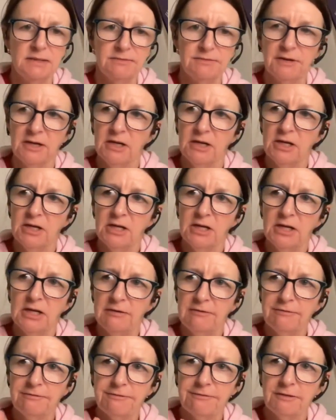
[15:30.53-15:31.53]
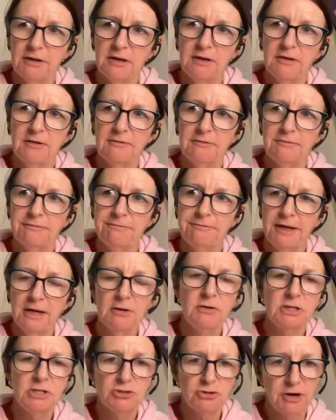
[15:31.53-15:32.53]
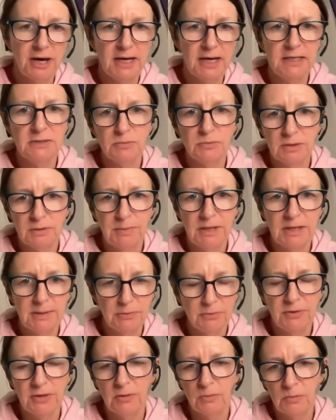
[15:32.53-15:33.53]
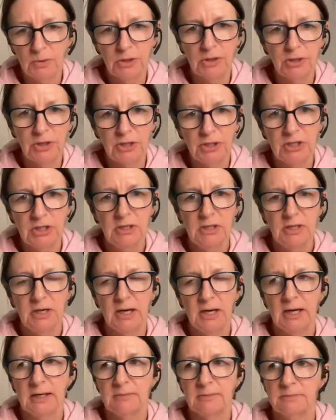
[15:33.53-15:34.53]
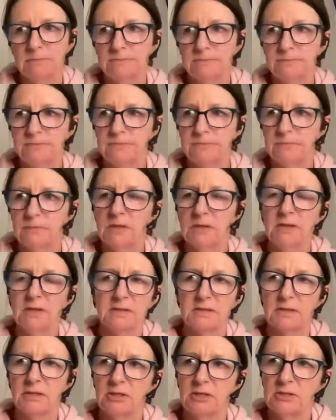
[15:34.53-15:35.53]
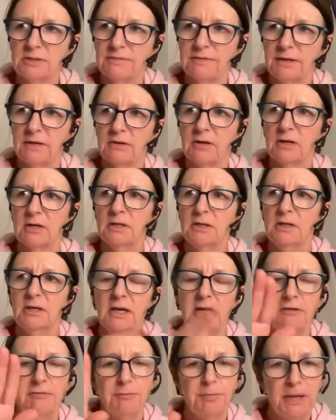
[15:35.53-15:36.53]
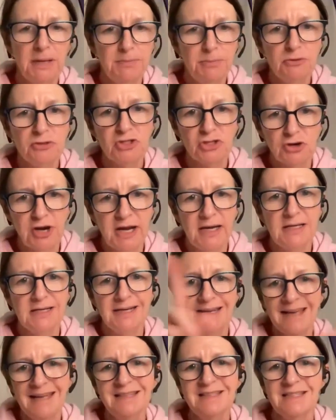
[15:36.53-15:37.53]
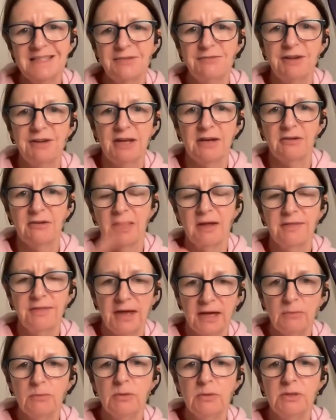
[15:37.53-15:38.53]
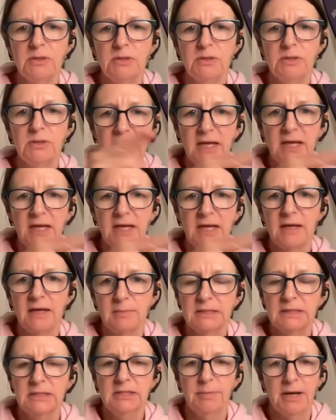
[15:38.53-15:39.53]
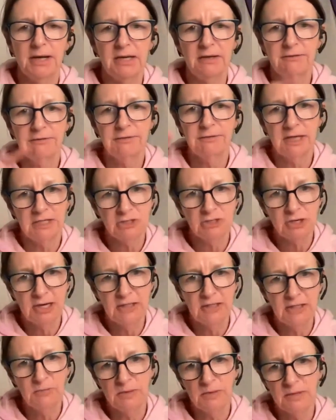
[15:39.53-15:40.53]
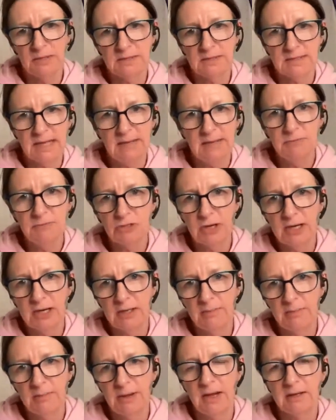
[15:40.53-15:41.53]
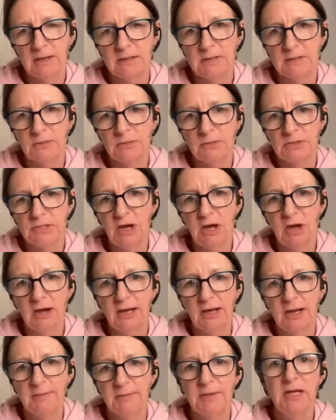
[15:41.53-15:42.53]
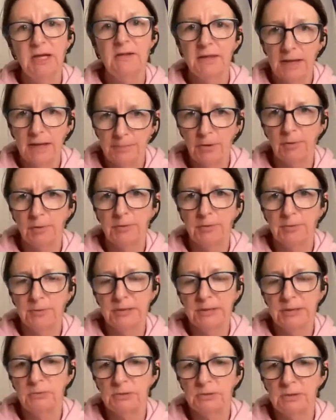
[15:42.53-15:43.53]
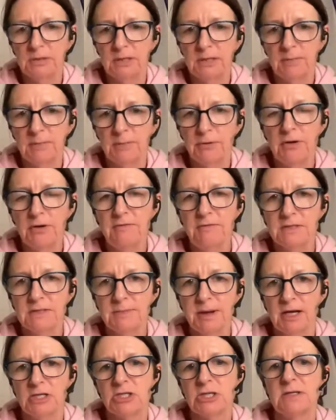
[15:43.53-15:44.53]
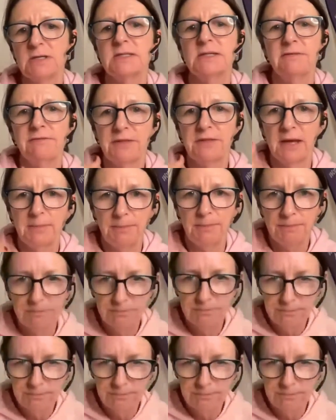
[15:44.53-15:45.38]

If Federer trained with people that were, well, let's not use Federer. If people trained against Federer, they would get better. But if they trained with their same training partners all the time, they probably wouldn't improve as much as if they